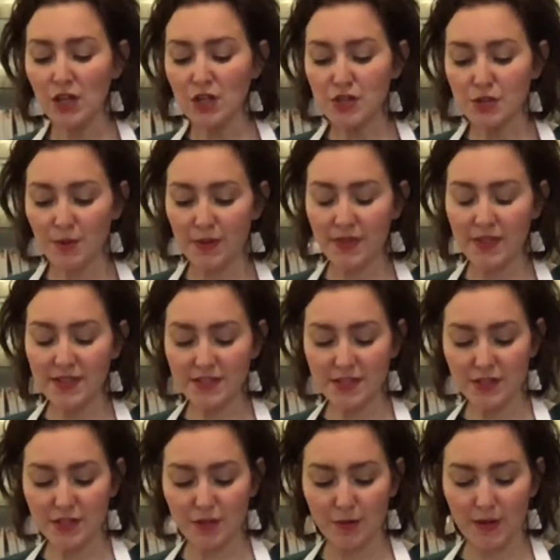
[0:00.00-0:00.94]
So what this
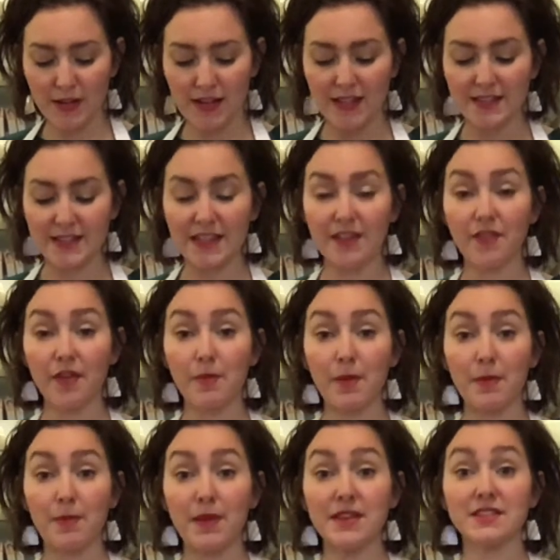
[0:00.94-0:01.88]
is doing is giving
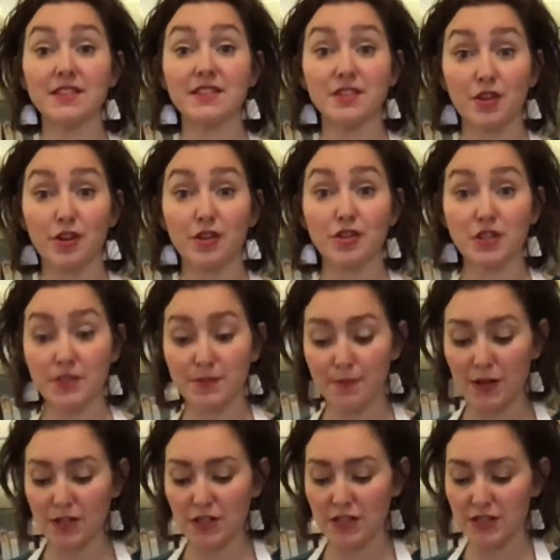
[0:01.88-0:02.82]
me pieces that are just
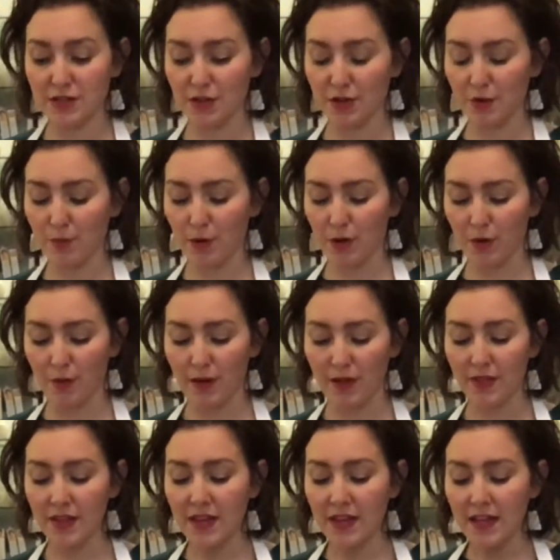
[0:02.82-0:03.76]
much easier to work with.